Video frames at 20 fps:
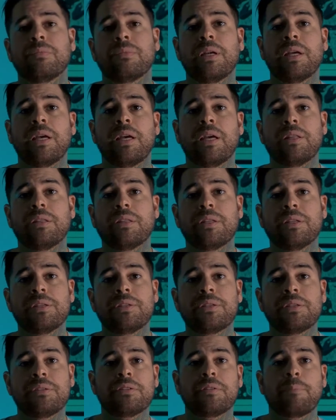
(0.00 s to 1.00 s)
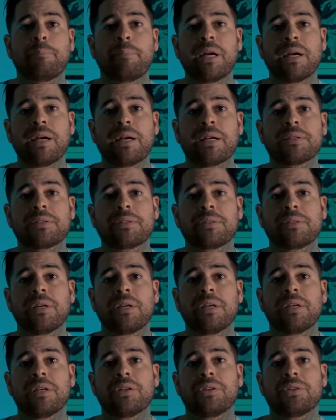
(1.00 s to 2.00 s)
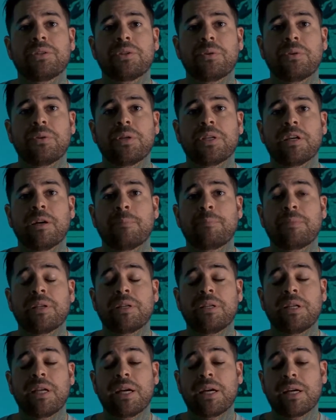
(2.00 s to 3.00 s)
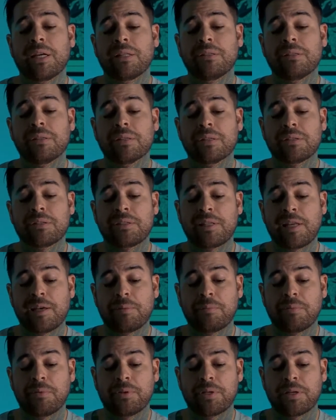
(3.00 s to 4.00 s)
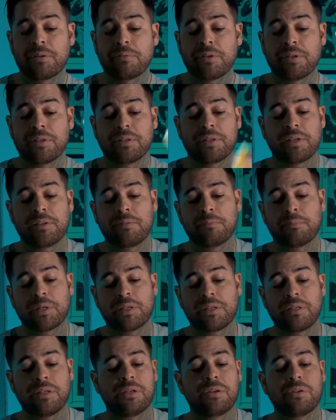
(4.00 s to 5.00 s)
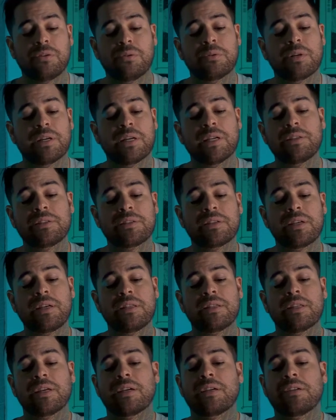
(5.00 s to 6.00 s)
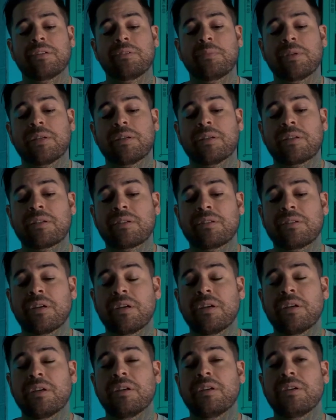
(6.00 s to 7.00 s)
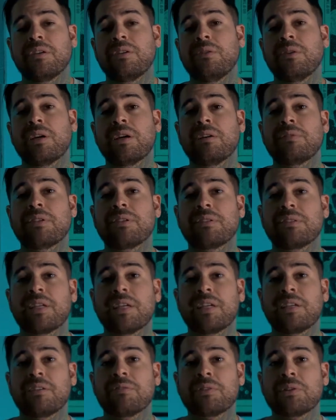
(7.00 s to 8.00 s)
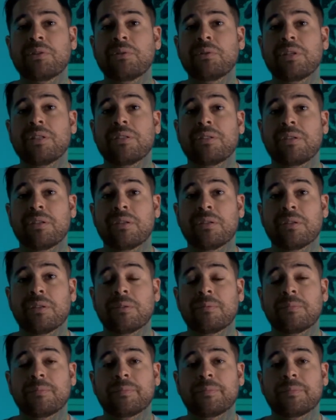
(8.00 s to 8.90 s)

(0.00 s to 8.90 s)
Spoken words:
And this is the past showing up that, yeah, it looks stable and everything, but you know why I say that is because you have this Nine of Coins here.